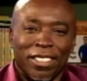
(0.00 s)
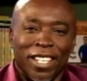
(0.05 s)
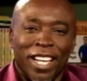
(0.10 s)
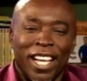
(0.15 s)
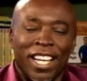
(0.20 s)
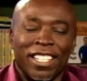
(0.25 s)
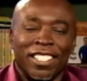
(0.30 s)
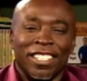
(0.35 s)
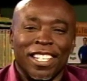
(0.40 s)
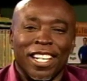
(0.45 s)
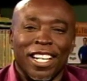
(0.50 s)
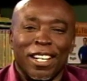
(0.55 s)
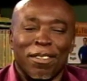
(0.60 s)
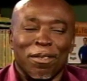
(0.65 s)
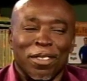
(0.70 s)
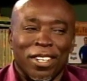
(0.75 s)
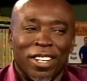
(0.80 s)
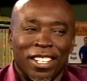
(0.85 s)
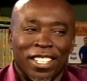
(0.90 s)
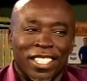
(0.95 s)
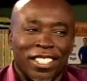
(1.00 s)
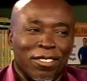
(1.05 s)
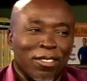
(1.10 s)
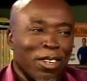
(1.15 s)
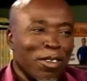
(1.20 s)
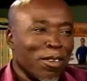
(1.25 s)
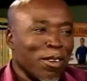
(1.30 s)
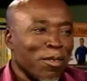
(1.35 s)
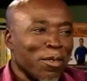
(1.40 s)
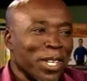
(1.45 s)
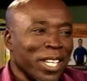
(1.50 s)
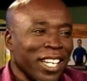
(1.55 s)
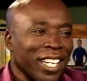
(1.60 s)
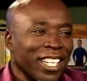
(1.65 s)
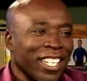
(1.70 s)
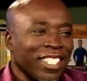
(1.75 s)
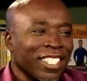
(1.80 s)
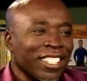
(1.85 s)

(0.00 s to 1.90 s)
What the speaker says: And Colin, where were we again?